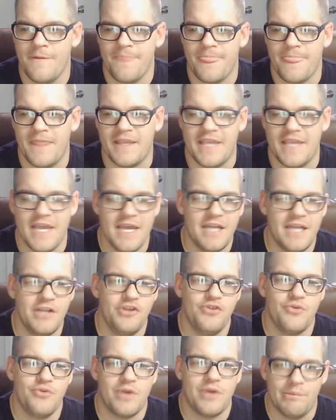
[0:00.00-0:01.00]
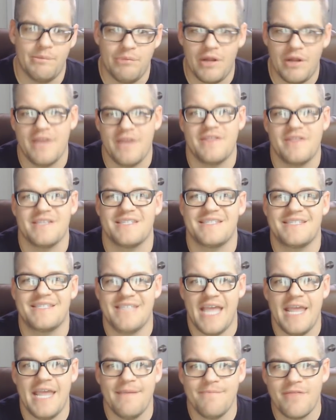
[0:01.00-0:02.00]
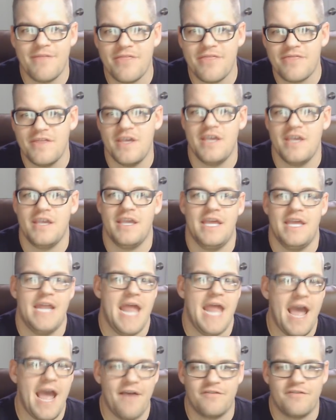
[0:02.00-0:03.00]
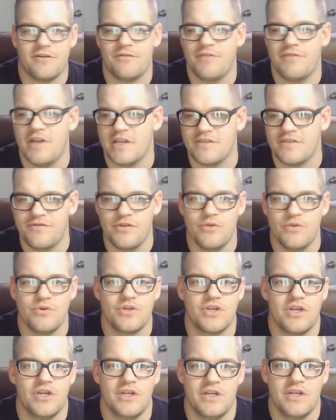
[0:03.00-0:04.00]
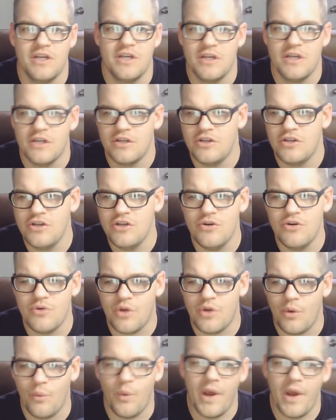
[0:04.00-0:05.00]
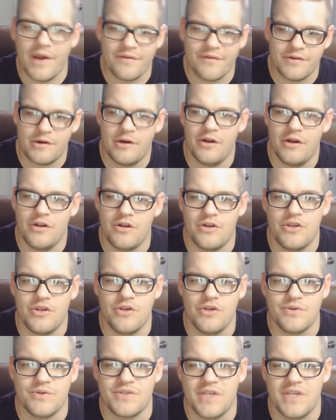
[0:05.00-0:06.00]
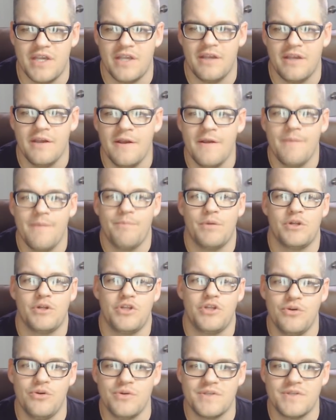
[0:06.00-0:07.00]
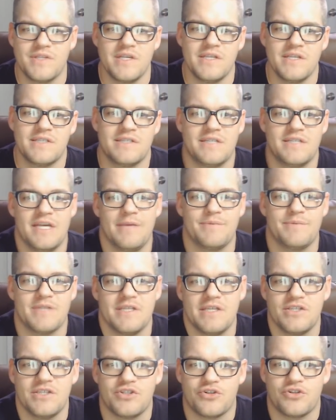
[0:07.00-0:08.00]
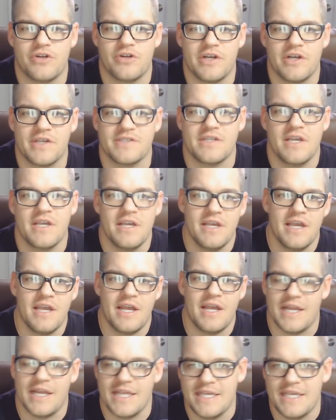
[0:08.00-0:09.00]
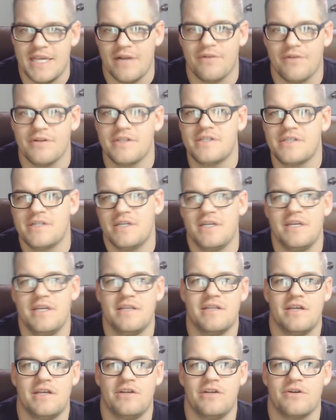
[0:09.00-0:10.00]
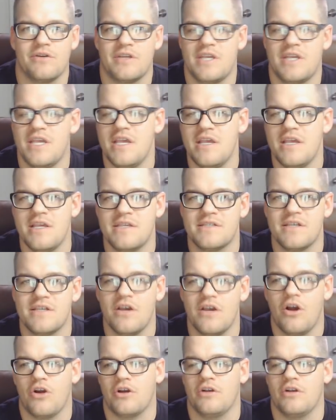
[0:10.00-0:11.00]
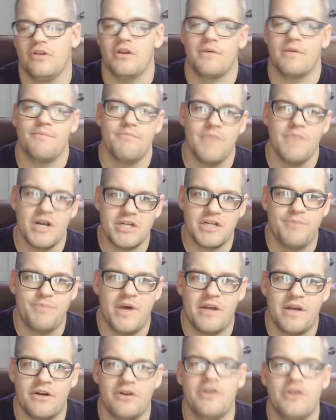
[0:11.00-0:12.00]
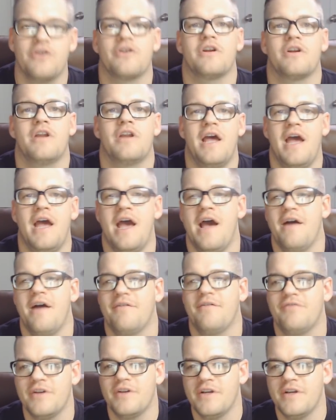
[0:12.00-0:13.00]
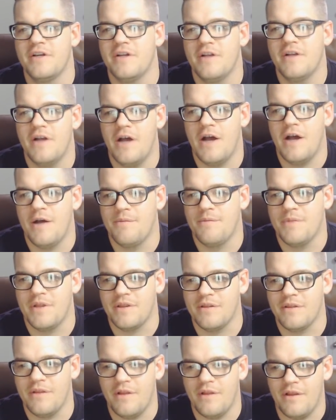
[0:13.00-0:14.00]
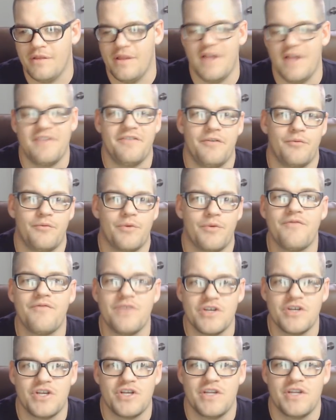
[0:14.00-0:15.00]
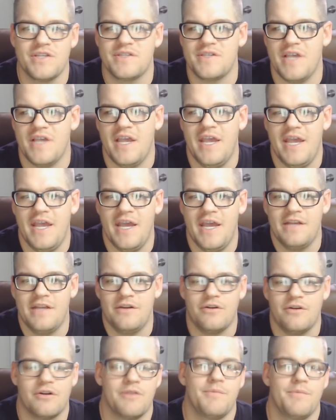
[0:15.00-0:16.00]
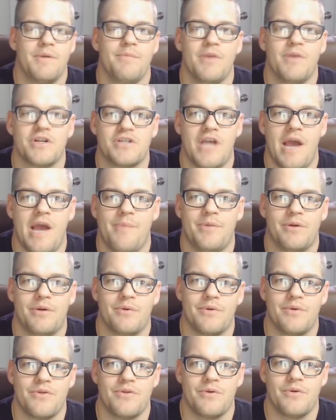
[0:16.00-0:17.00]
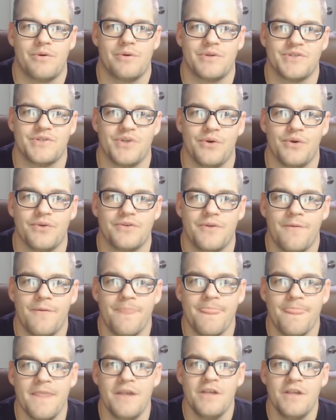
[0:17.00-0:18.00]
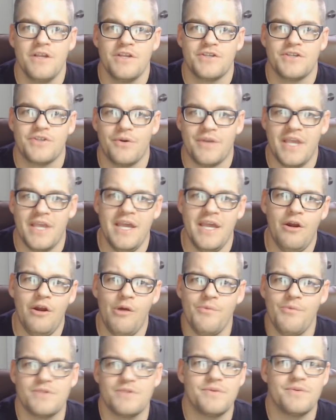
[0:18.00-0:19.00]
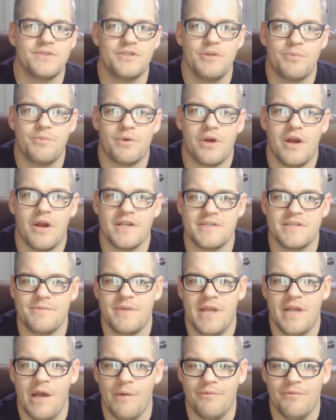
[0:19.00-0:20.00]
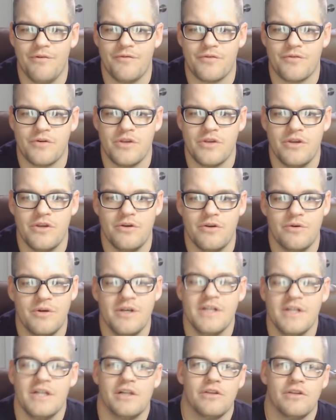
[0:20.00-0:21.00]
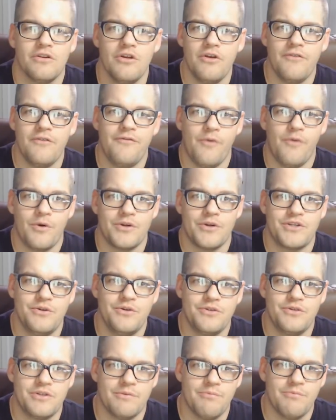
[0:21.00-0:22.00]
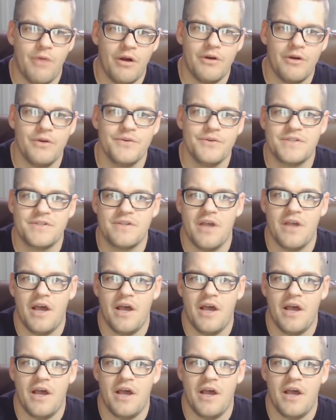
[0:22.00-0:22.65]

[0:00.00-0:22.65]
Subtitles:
Again, you can apply the same thing in After Effects, Fusion, Nuke, whatever you're using, but use these tips and these tricks, and I guarantee that your keys are going to look much better. You're going to have less revisions, and you're going to be much happier with your result. So again, I hope this was super awesome and helpful for you. Look forward to tomorrow's